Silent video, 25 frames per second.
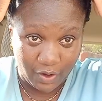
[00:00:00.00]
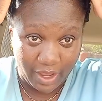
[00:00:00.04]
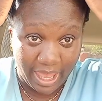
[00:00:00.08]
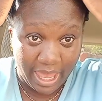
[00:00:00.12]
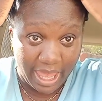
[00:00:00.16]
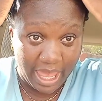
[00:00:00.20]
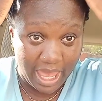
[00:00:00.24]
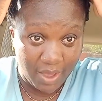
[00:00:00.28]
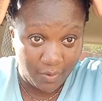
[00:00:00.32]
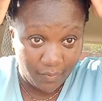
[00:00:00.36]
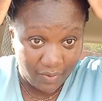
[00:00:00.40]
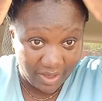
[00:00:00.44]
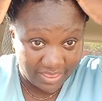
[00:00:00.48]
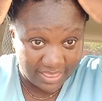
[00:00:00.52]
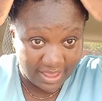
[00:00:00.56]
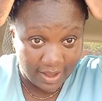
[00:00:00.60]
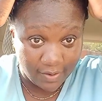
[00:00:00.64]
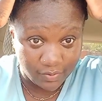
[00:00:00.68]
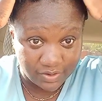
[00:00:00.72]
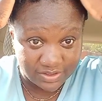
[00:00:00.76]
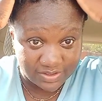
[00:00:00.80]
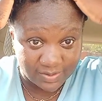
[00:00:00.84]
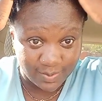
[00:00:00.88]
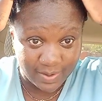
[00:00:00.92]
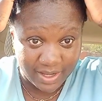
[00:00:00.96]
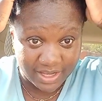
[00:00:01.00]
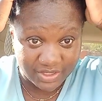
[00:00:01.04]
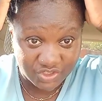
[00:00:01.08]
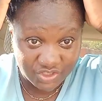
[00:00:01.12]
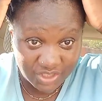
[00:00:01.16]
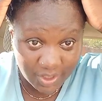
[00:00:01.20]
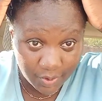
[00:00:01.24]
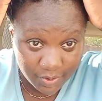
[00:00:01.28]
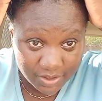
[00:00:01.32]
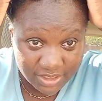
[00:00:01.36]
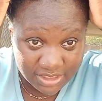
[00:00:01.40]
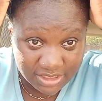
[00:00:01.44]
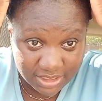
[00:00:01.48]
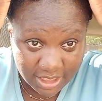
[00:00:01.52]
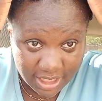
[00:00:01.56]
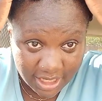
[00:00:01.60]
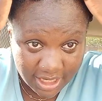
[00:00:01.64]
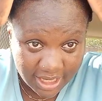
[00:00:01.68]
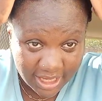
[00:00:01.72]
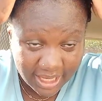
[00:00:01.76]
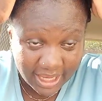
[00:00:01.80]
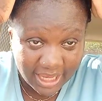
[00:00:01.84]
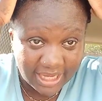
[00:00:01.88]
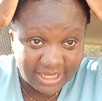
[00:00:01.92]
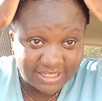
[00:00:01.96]
Hey, well, that was much. That was
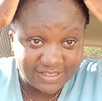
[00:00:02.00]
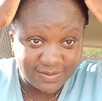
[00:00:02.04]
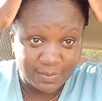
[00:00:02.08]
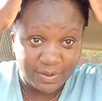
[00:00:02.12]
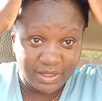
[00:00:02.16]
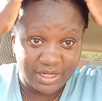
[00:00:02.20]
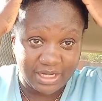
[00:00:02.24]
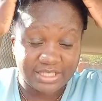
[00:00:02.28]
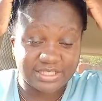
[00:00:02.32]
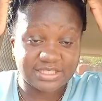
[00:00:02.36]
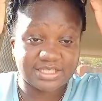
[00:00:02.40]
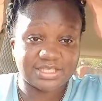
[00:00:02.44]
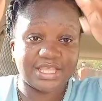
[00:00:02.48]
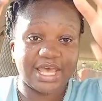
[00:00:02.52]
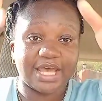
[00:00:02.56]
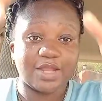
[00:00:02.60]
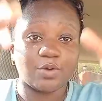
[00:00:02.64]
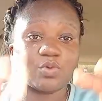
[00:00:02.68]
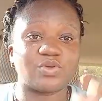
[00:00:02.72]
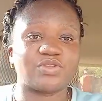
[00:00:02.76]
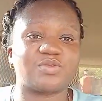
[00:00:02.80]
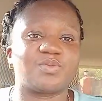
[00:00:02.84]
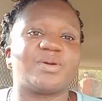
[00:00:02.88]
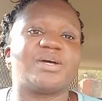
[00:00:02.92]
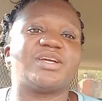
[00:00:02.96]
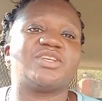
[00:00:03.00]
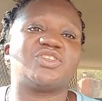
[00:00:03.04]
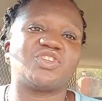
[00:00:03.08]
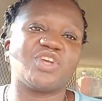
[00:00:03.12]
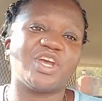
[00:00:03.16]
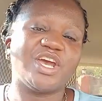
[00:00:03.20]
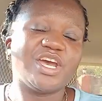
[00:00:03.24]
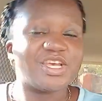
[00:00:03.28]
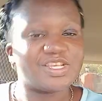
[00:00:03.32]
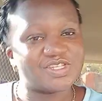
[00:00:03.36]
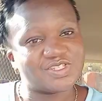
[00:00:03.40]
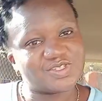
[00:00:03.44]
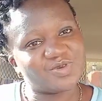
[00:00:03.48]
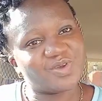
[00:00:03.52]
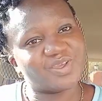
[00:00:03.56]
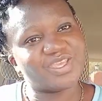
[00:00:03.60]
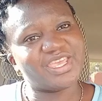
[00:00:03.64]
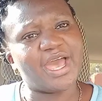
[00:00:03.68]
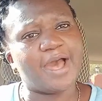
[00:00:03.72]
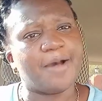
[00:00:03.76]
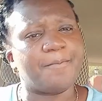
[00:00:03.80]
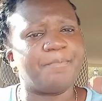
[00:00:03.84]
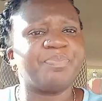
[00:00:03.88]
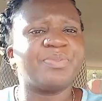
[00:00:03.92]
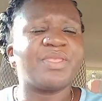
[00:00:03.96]
eight minutes. That was much. So
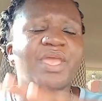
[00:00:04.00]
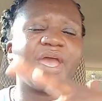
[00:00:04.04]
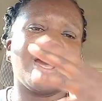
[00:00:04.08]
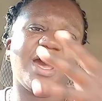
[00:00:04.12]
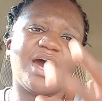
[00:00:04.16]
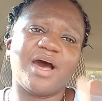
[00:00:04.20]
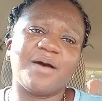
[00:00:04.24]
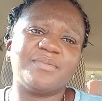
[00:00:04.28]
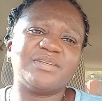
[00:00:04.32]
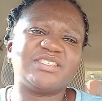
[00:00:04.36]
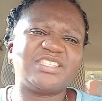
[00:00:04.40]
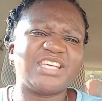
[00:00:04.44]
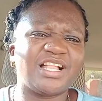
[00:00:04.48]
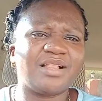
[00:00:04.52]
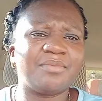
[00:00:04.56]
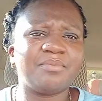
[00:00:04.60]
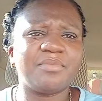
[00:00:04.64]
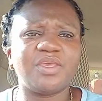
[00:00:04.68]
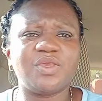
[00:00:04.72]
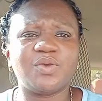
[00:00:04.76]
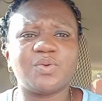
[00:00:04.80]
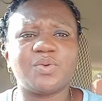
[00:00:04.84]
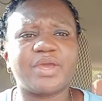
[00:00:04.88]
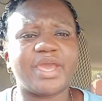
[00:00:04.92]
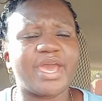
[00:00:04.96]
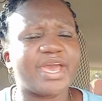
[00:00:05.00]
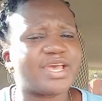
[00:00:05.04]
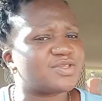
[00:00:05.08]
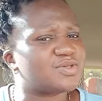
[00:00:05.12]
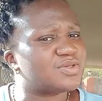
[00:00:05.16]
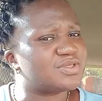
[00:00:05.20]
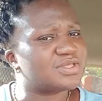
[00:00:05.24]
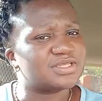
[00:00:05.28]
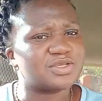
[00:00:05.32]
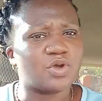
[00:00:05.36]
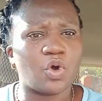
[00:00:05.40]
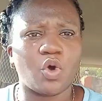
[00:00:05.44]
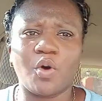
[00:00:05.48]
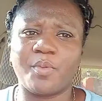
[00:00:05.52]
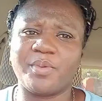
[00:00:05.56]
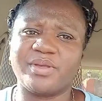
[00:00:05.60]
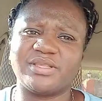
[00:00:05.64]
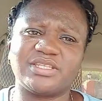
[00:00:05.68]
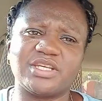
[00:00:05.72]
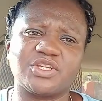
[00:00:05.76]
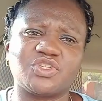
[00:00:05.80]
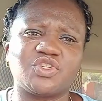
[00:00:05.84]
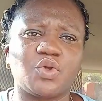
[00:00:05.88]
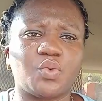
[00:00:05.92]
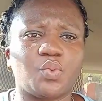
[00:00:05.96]
yeah, um, tell me you guys on the comment
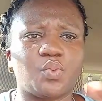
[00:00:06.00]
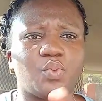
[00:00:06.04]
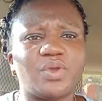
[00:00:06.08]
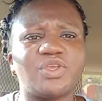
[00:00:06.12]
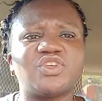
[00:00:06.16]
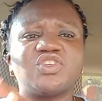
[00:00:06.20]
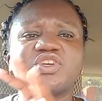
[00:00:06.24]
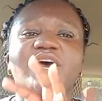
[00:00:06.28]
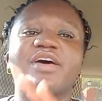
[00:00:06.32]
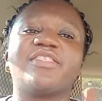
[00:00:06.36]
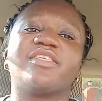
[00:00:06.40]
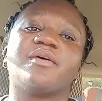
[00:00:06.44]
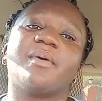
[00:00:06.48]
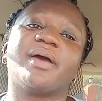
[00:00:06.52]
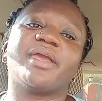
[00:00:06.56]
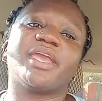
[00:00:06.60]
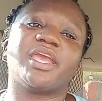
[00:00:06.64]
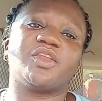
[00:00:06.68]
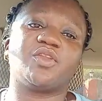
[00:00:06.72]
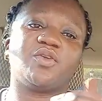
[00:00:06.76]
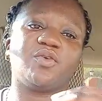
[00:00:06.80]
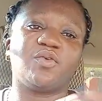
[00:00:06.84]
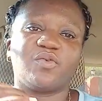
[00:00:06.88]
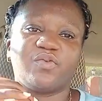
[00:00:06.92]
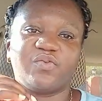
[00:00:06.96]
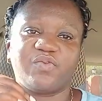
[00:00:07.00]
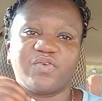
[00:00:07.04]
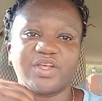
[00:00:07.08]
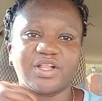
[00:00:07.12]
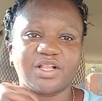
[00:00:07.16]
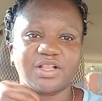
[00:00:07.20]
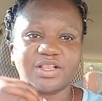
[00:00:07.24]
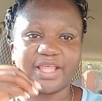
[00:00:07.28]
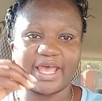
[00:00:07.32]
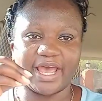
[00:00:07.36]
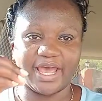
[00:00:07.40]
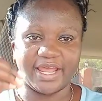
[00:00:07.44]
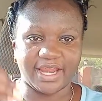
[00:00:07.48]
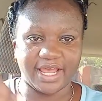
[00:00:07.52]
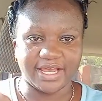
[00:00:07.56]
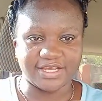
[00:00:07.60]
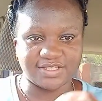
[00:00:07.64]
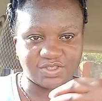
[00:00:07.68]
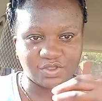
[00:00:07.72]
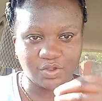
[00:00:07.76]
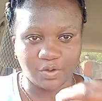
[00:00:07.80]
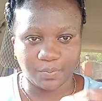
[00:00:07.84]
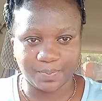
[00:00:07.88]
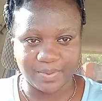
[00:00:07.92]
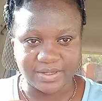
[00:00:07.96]
section, which other market you feel that has
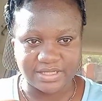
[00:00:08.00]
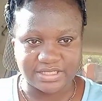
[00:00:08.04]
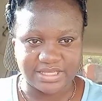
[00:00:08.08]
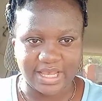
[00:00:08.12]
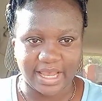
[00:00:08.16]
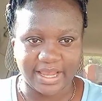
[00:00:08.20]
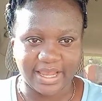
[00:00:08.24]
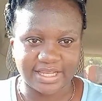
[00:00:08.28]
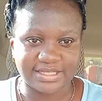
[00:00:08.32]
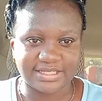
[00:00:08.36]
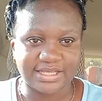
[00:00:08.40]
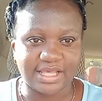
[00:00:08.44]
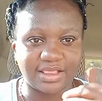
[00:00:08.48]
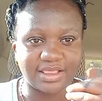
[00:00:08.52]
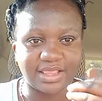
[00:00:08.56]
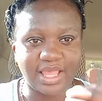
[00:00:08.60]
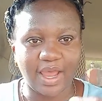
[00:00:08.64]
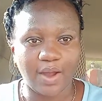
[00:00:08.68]
not been targeted that